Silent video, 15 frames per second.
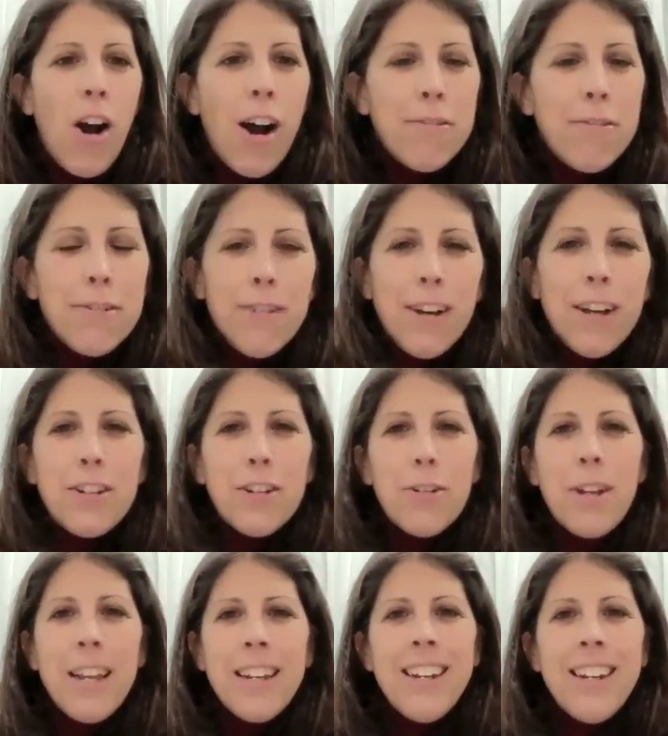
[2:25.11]
off if I
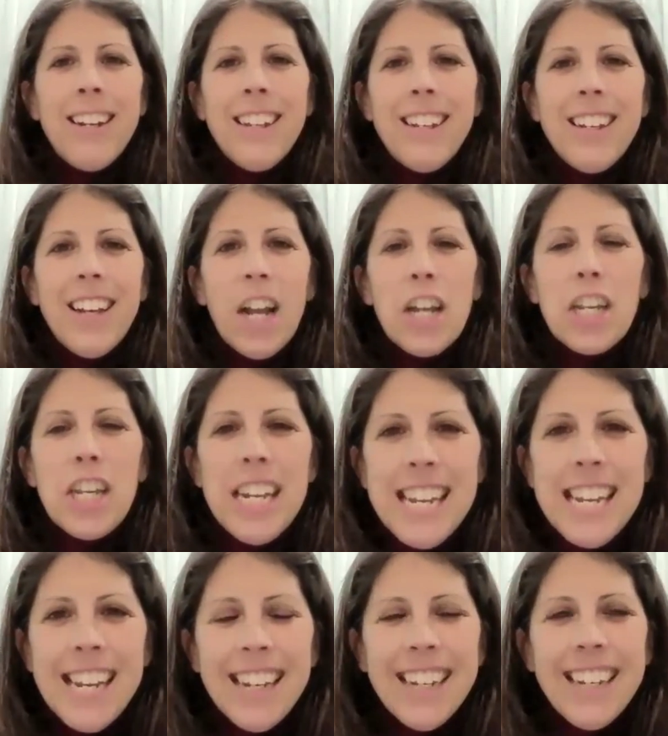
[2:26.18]
donated a
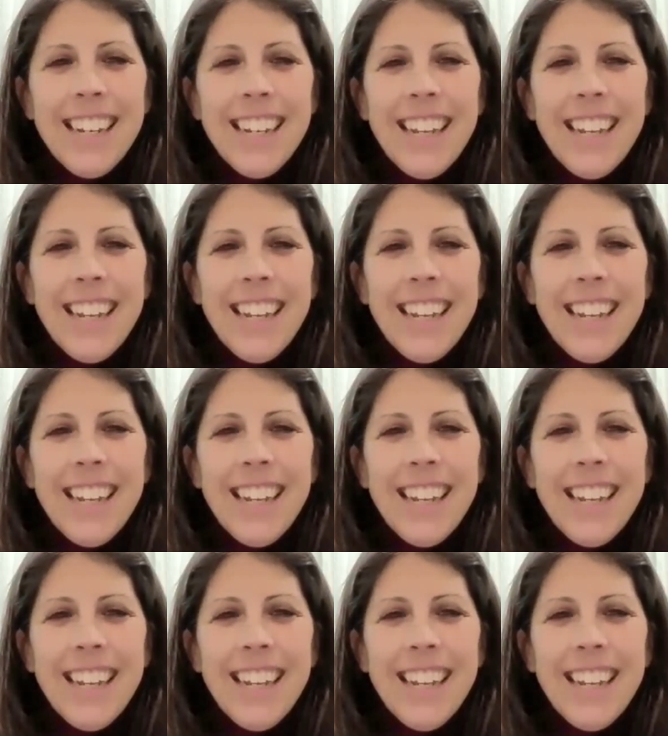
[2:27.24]
kidney.